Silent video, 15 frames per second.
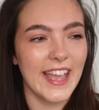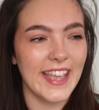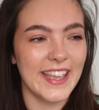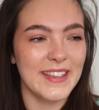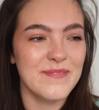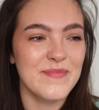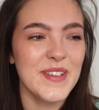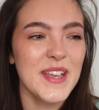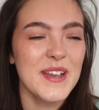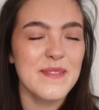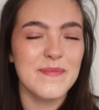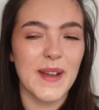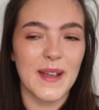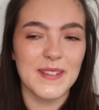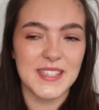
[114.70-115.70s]
Um,
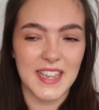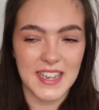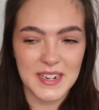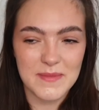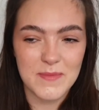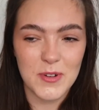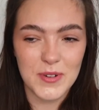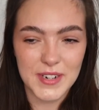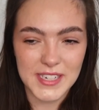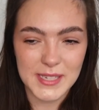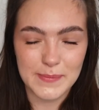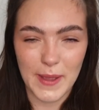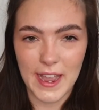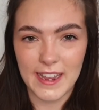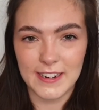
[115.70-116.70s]
but I was kind of more
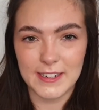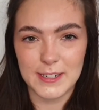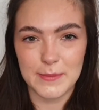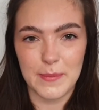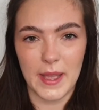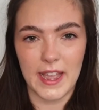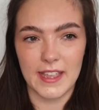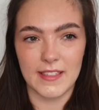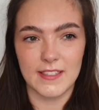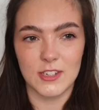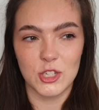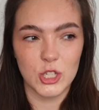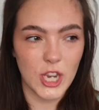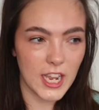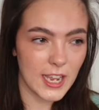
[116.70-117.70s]
inspired by the
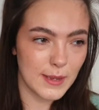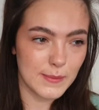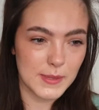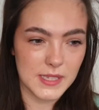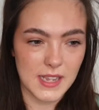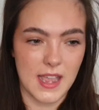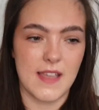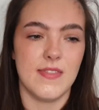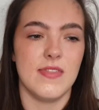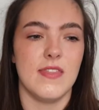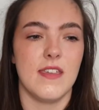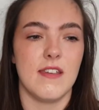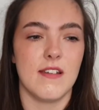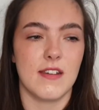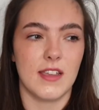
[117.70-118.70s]
shapes and
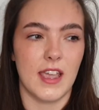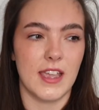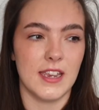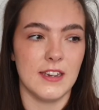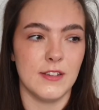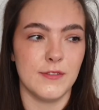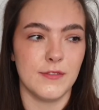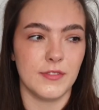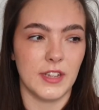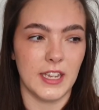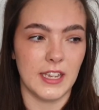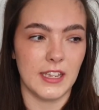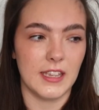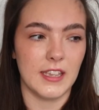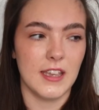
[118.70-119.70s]
their kind of
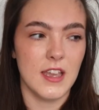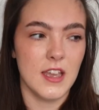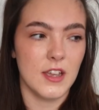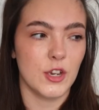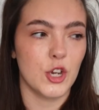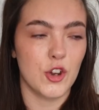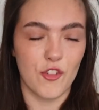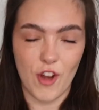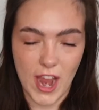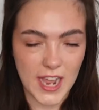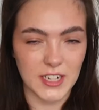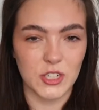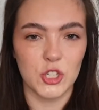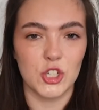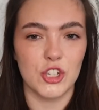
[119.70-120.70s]
like
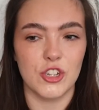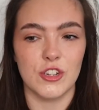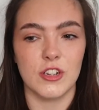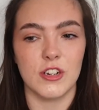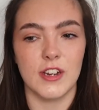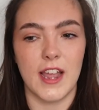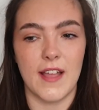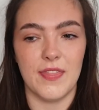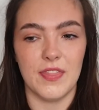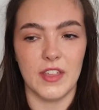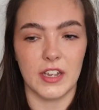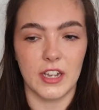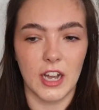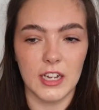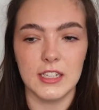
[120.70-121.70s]
grandeur and
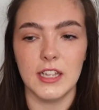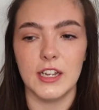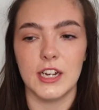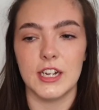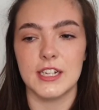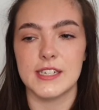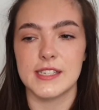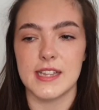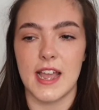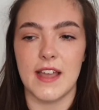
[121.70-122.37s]
the colours